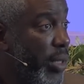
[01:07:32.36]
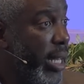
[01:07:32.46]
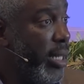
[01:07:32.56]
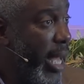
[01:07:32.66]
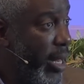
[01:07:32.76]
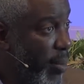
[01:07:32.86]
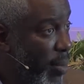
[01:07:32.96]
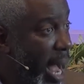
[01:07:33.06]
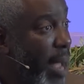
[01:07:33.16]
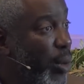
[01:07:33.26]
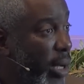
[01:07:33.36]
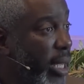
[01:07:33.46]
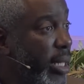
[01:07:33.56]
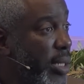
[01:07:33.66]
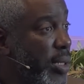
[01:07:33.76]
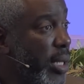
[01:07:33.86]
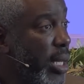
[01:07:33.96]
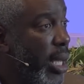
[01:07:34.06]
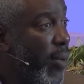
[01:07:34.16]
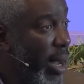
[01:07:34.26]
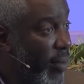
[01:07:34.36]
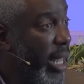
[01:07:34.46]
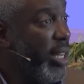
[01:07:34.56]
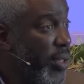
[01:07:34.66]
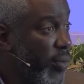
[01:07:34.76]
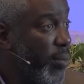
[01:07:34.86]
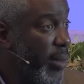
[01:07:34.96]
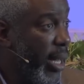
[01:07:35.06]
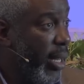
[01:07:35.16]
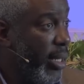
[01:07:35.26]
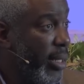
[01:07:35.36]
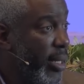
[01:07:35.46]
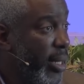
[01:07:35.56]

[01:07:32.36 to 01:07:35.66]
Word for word: that, that the Bible is revelation from God,